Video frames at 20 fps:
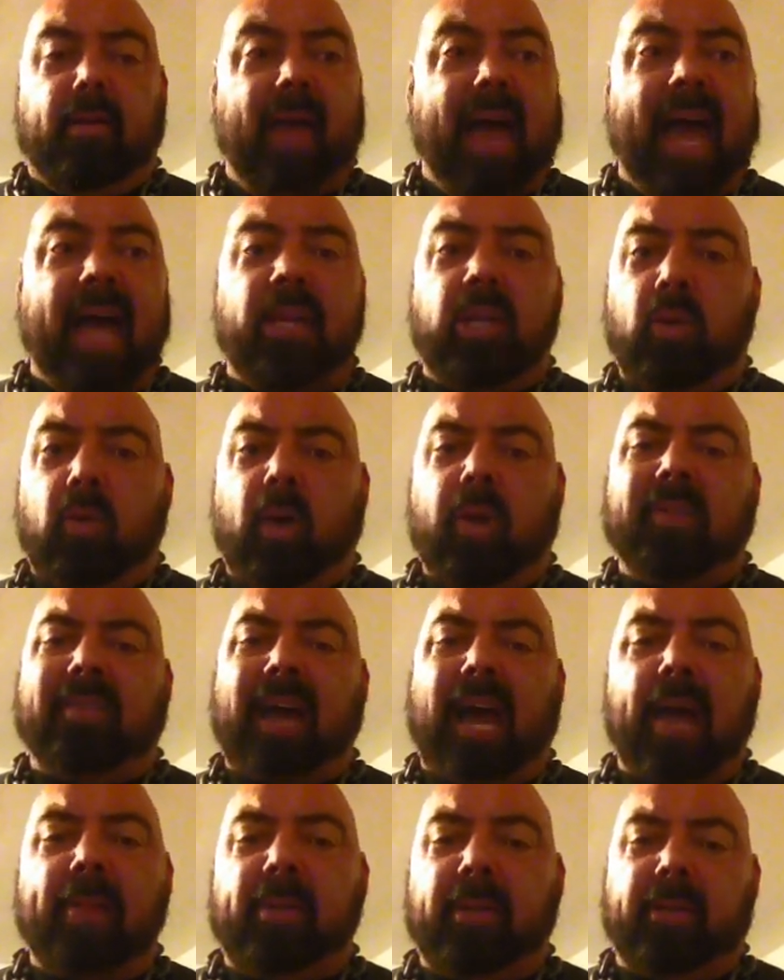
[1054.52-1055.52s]
That you want
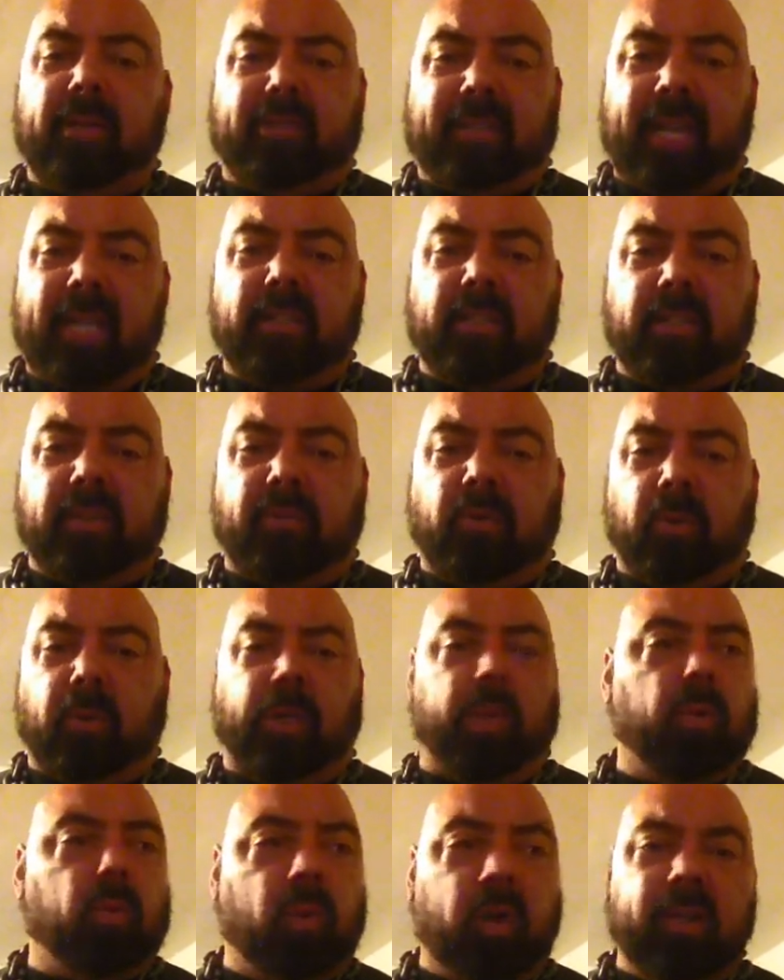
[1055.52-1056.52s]
time under tension
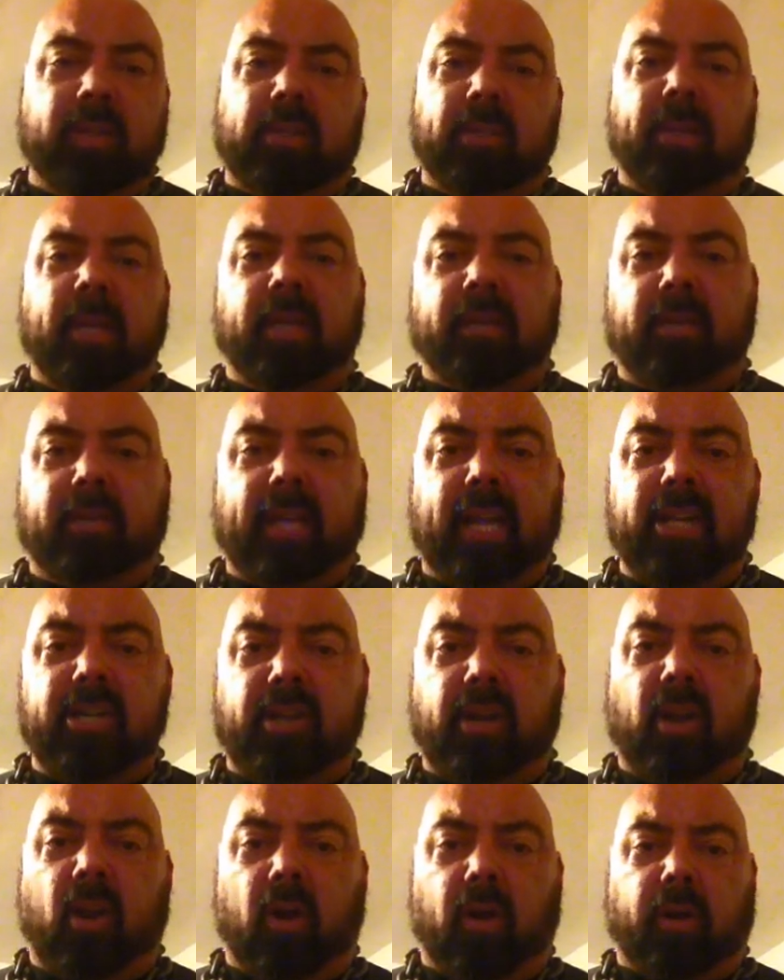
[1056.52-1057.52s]
for. You want to be under
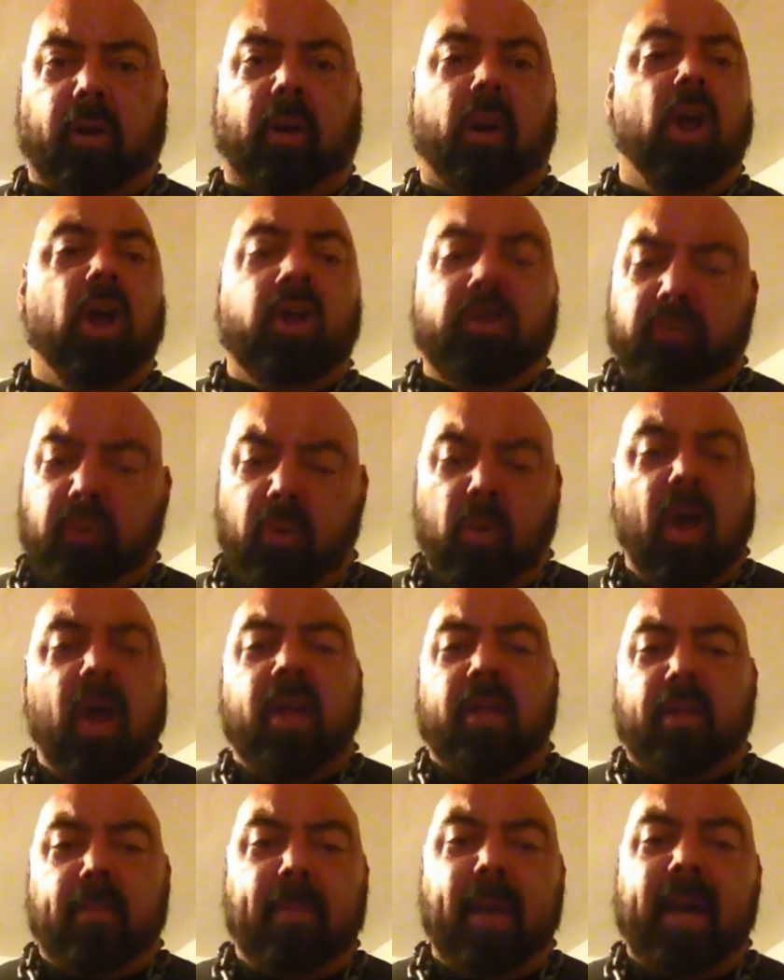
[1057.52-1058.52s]
tension longer. So
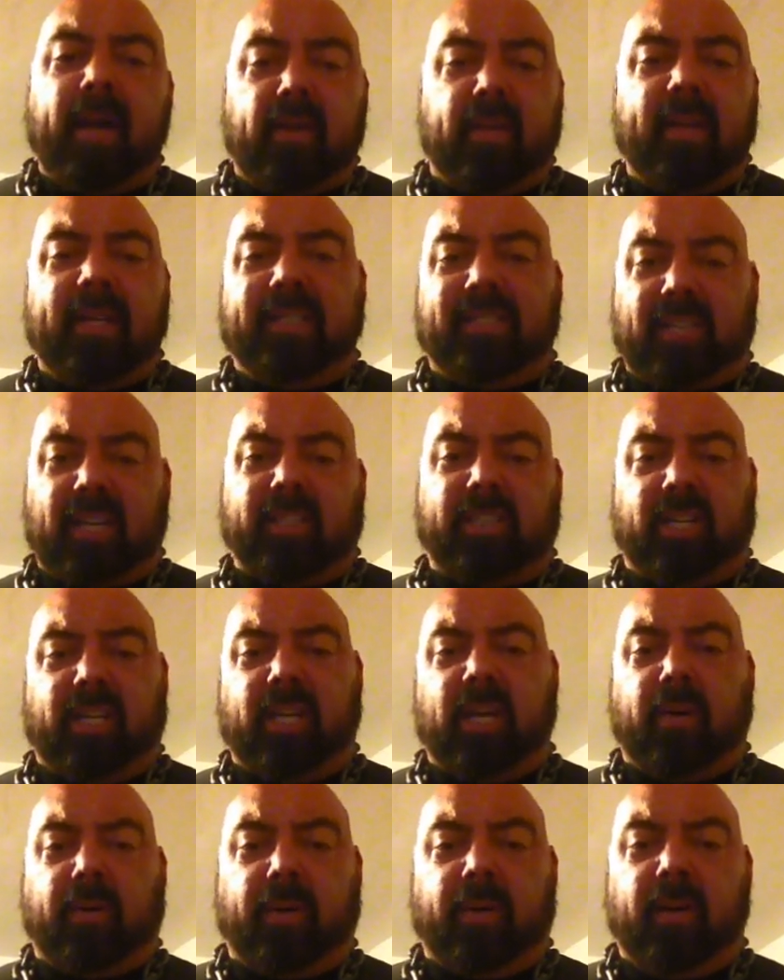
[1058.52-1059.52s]
the better that he's touching
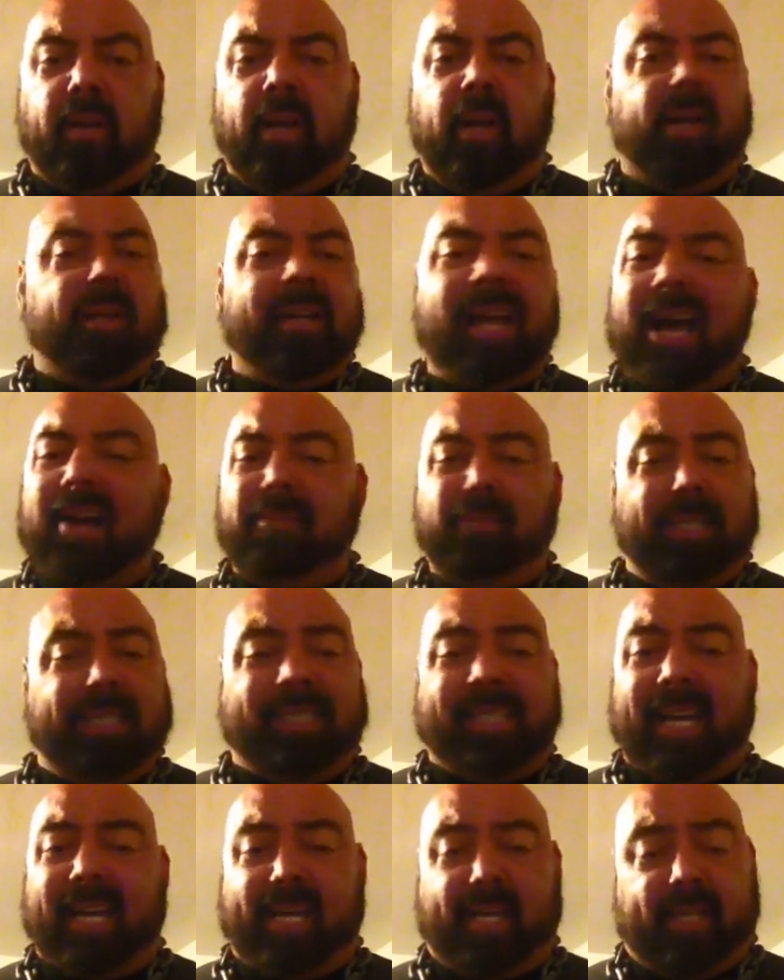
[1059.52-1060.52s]
and going, not
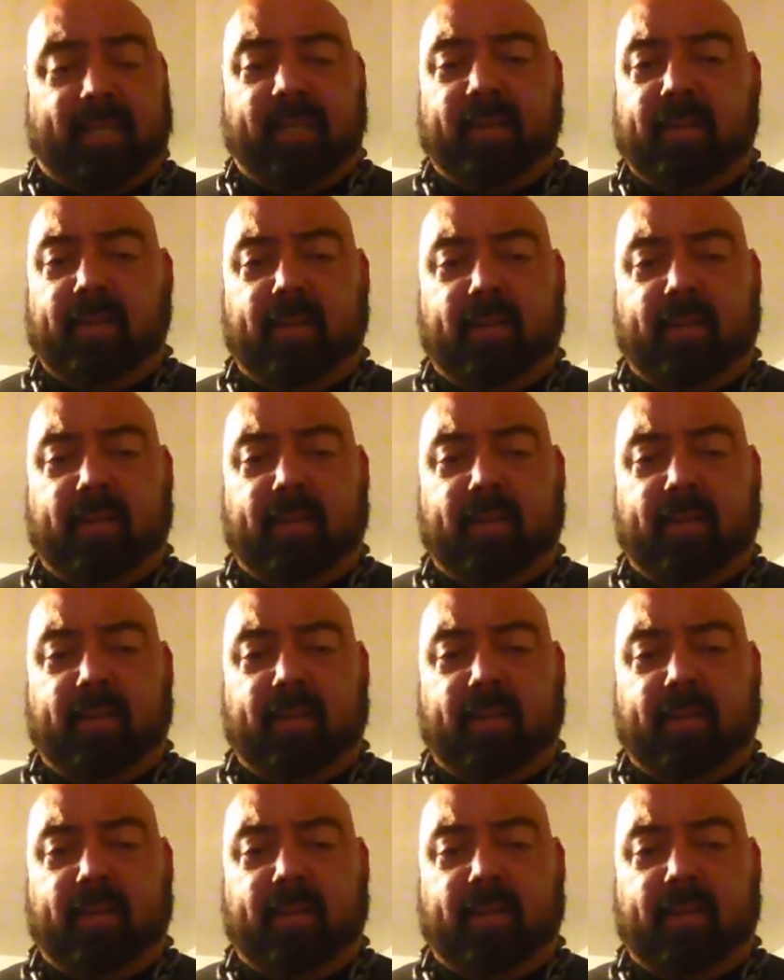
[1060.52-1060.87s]
resetting.